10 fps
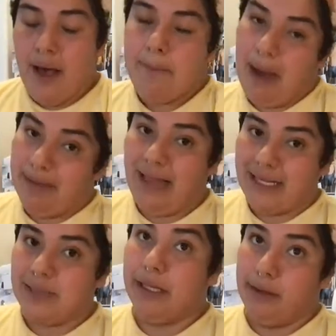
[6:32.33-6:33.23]
Mama
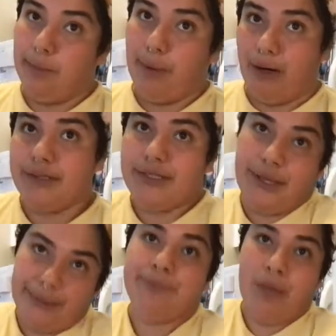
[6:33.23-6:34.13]
likes them a little burnt,
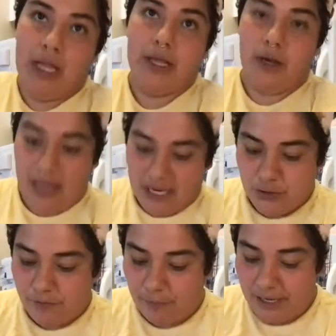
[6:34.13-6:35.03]
so a little
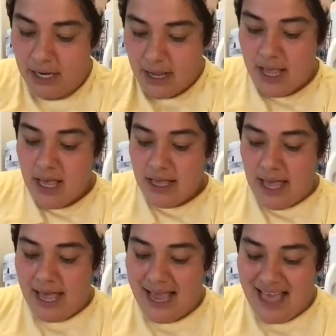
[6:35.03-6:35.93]
extra for me.
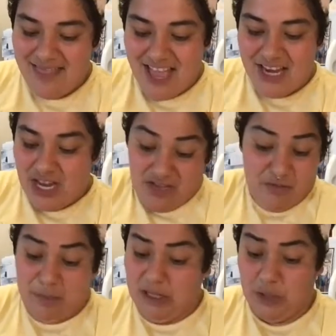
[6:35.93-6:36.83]
Okay, and then
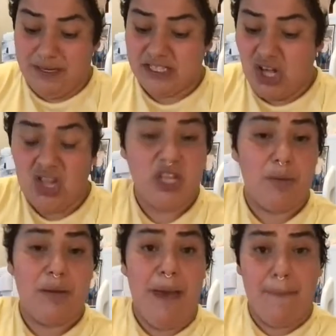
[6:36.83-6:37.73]
a little bit of salt, a little
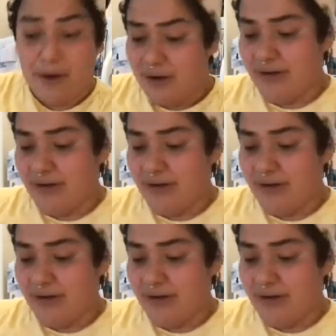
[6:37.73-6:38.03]
bit of pepper.